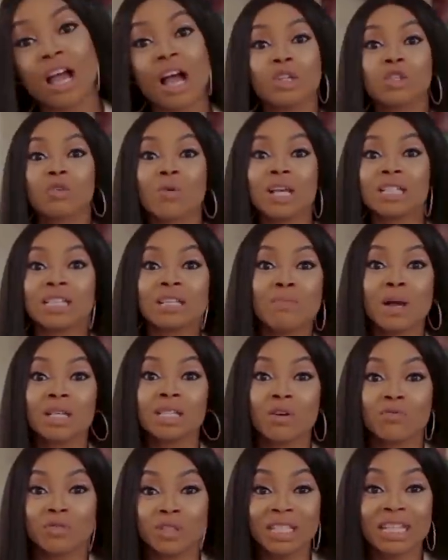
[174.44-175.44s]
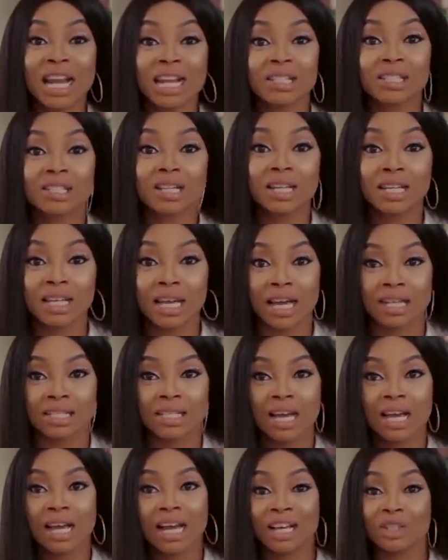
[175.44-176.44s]
How do I see myself in the next three
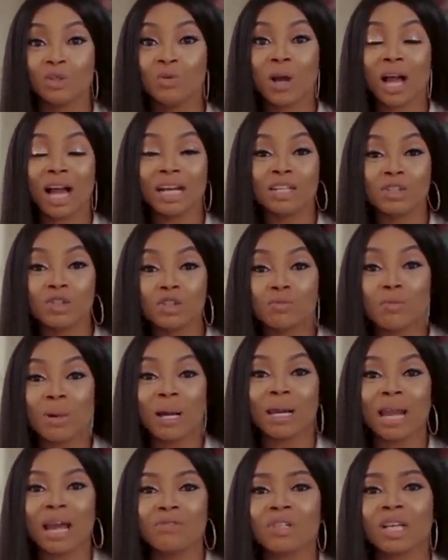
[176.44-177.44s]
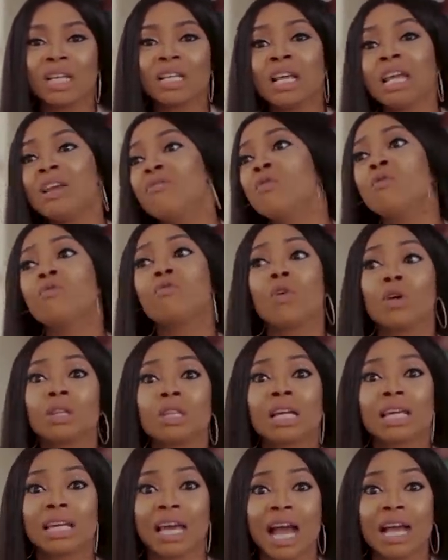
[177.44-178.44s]
years? Are you adding to my life? Even for
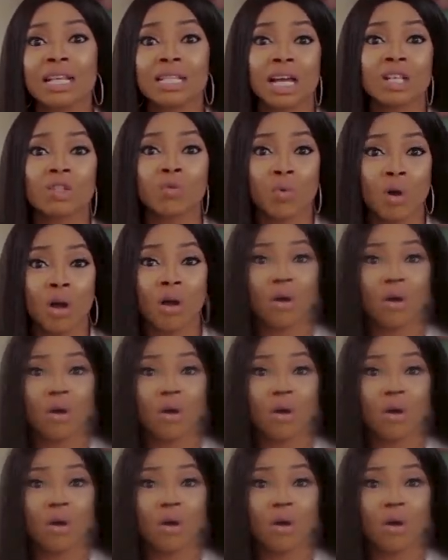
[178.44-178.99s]
the guys as